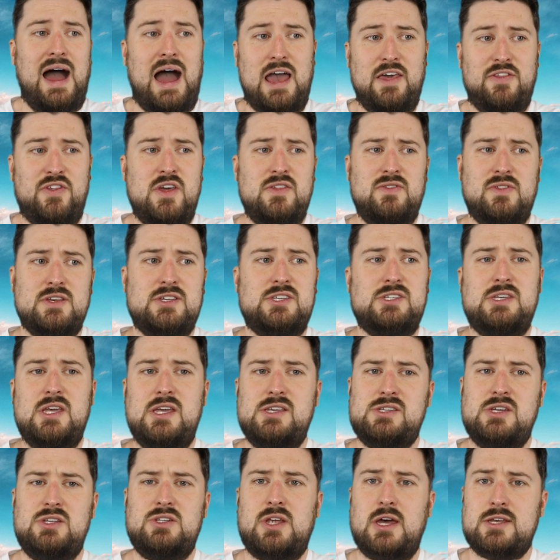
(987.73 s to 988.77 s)
I think this
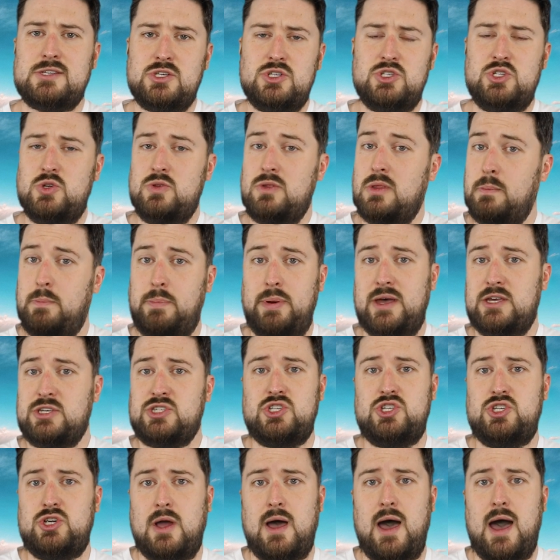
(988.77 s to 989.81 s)
season doesn't do the
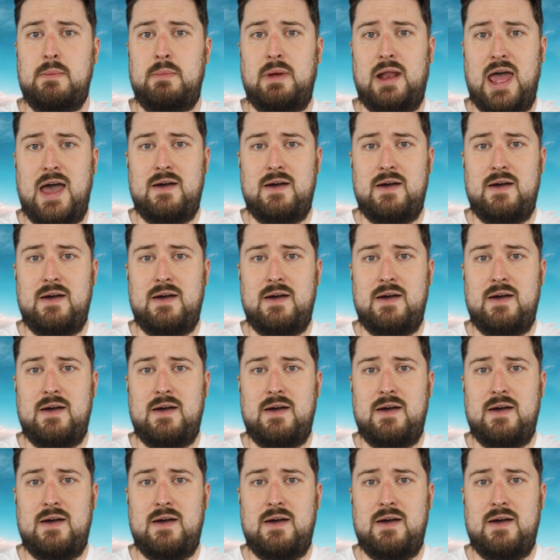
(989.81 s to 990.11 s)
best job